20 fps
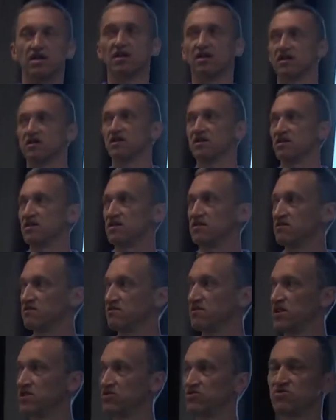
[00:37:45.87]
Uh,
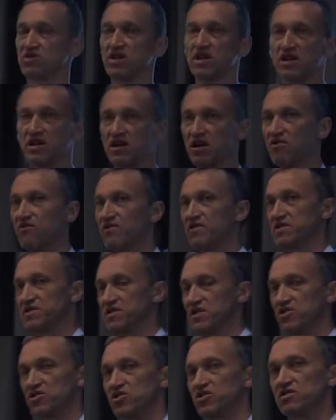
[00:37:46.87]
when you take out the
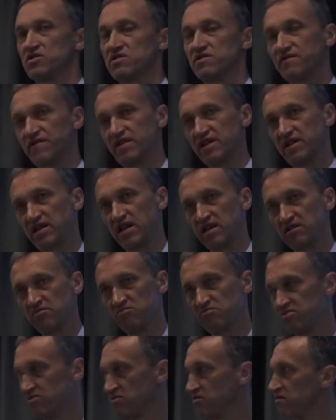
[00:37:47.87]
stitches, they can
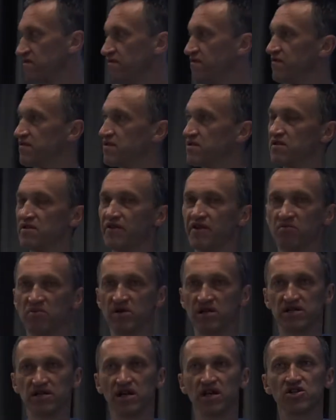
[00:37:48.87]
improve uh,
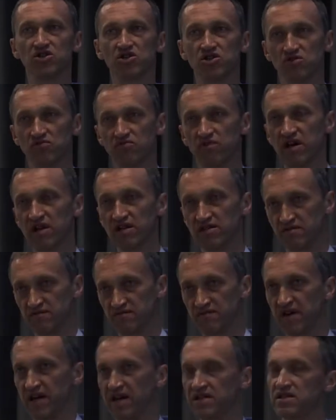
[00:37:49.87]
rehabilitation quite
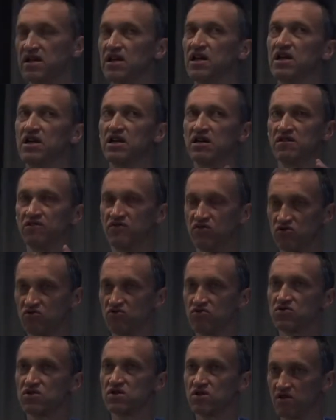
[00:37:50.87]
fast. If you do
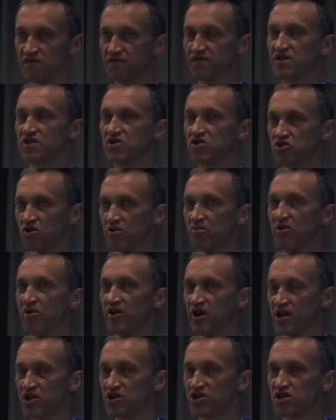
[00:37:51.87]
soft tissue
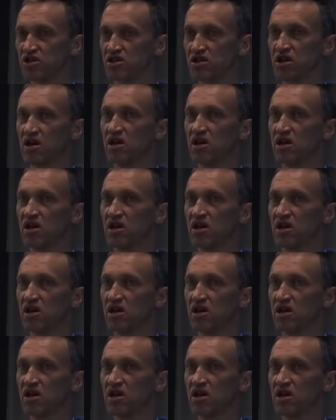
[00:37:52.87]
operation,